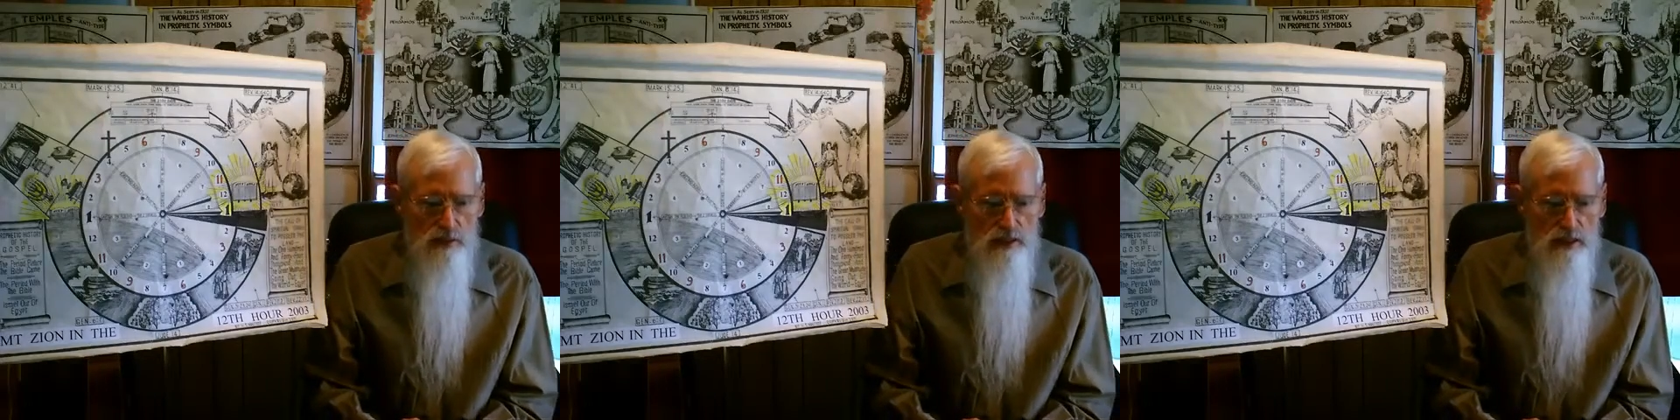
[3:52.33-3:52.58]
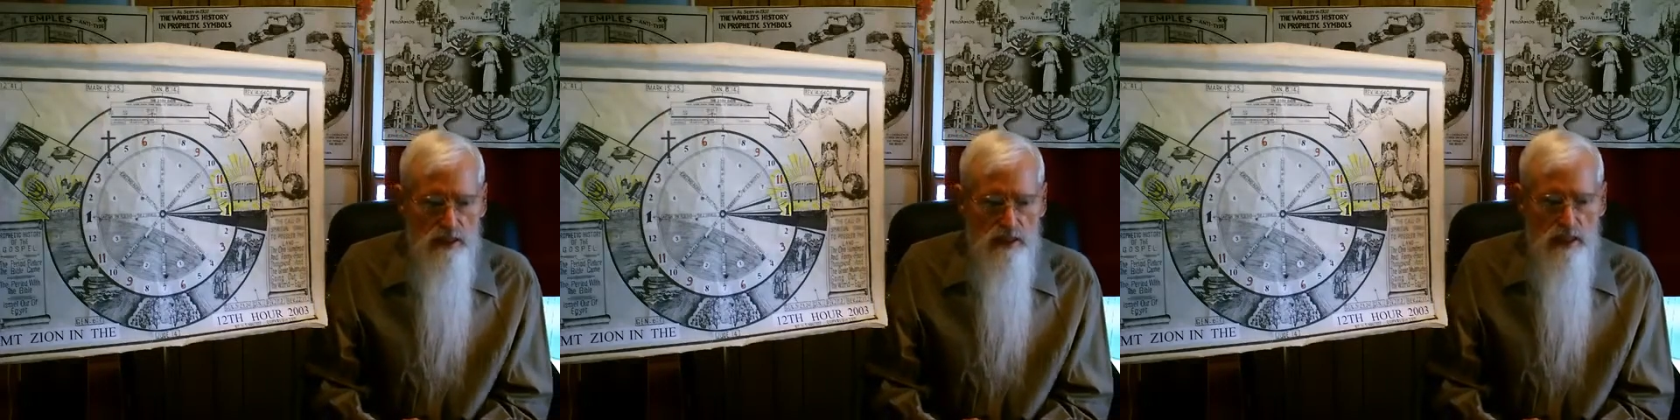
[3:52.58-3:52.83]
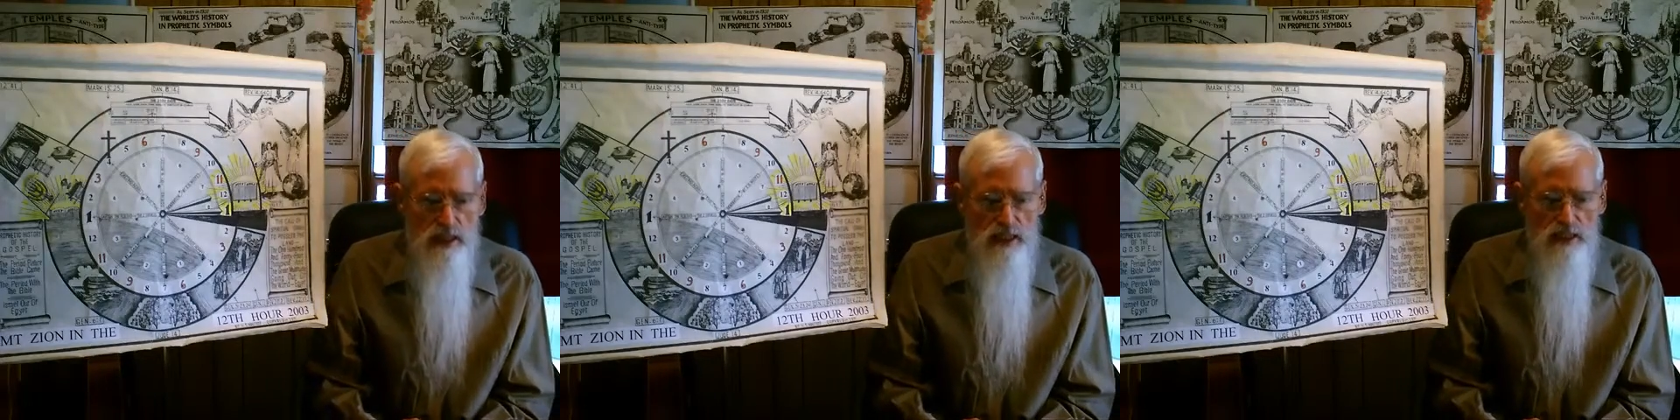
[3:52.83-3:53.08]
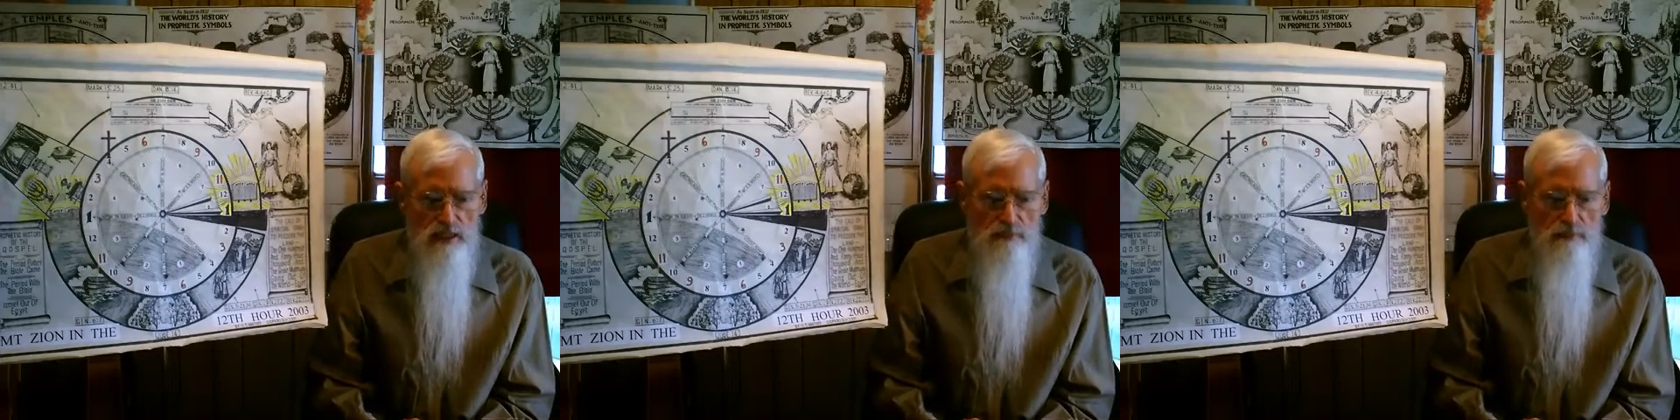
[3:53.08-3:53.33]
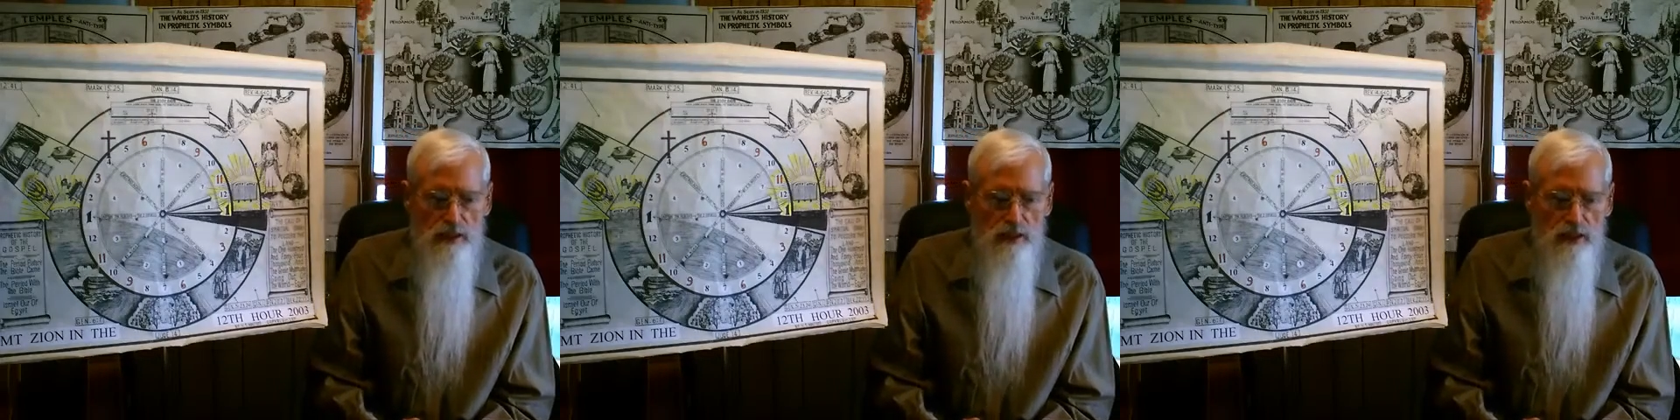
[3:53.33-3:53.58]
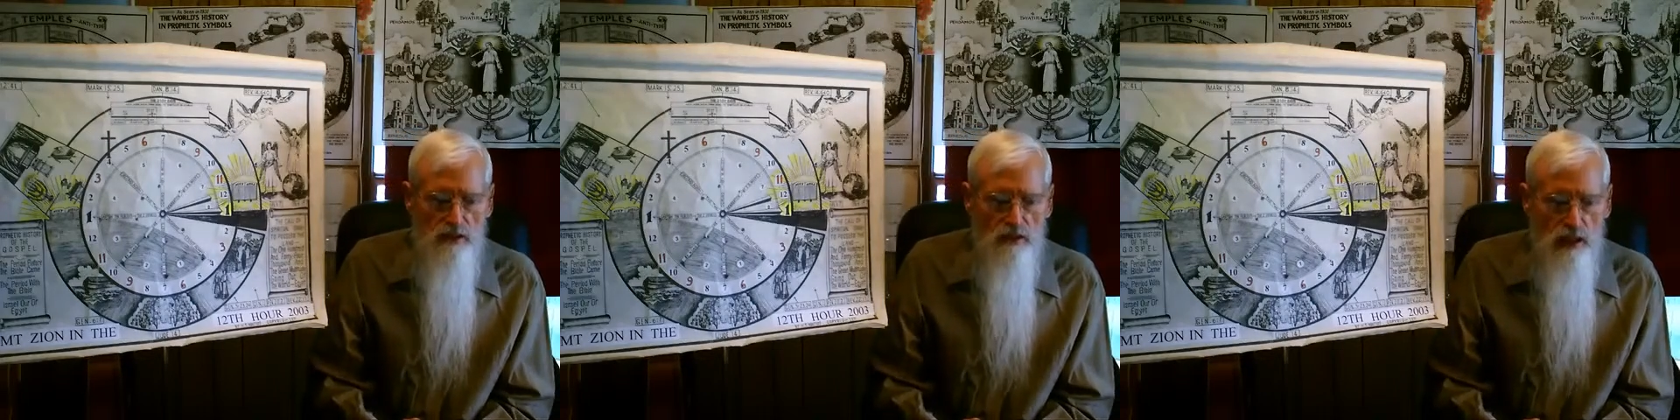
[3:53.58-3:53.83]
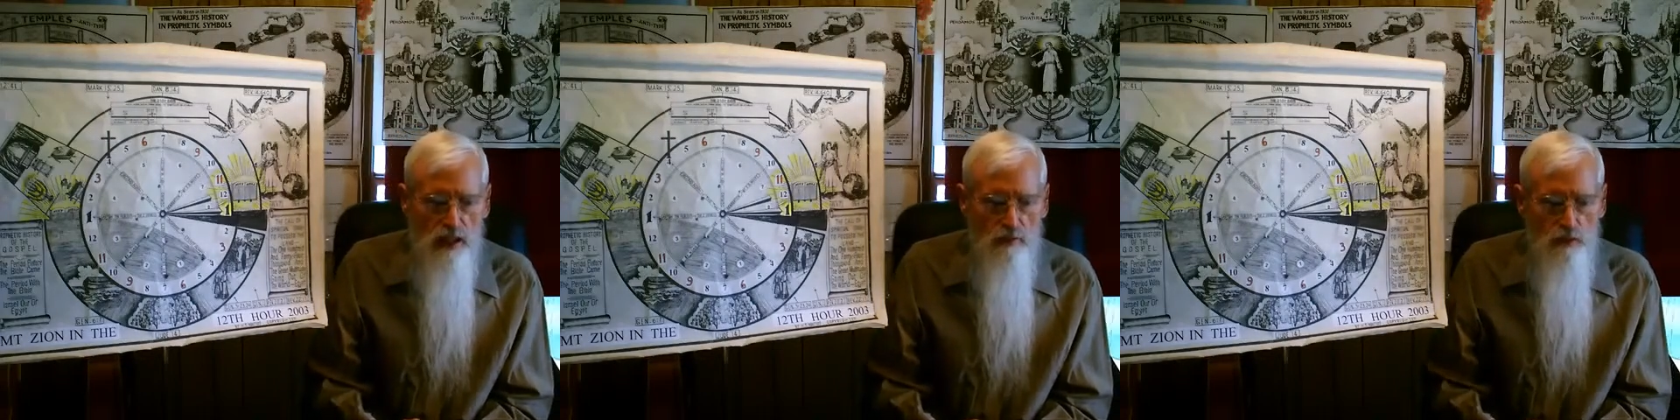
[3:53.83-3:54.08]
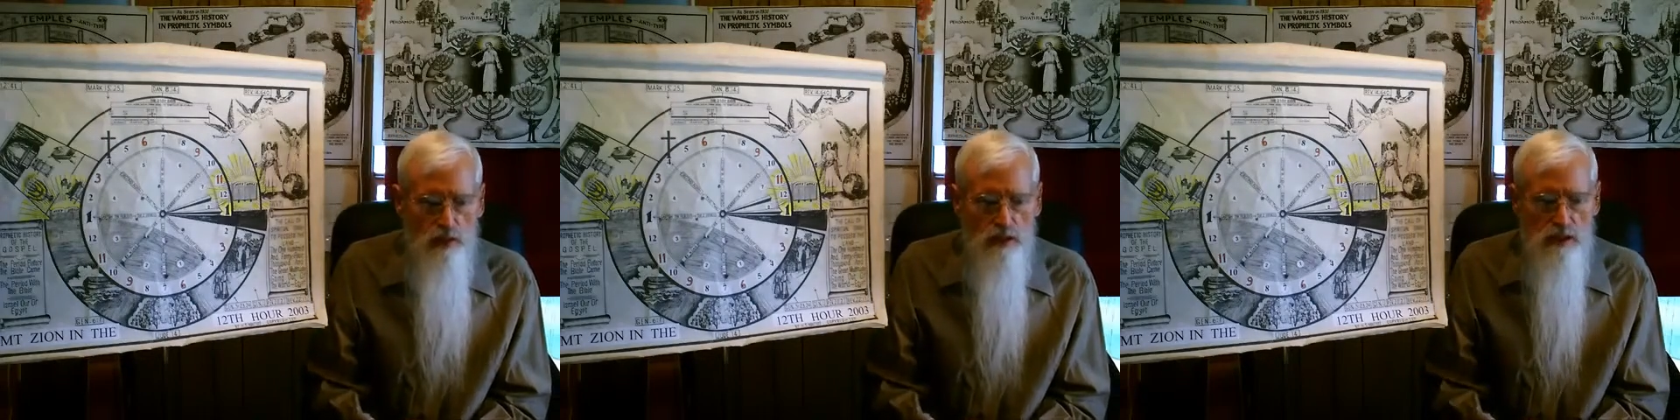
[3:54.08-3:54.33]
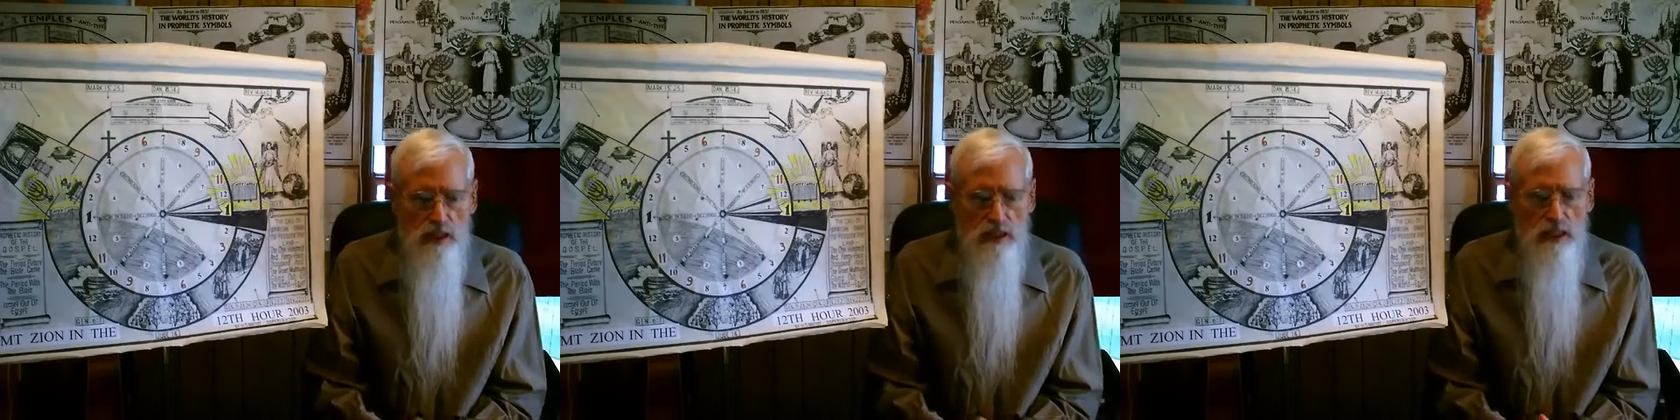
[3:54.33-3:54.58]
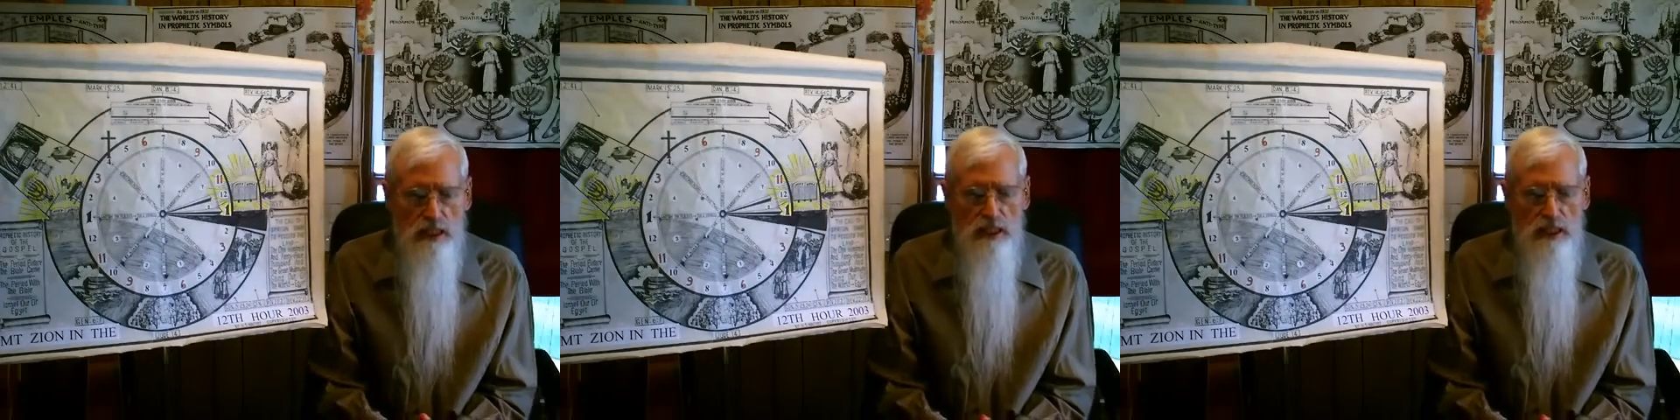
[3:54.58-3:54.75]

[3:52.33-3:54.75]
but the Satan's apparent triumph resulted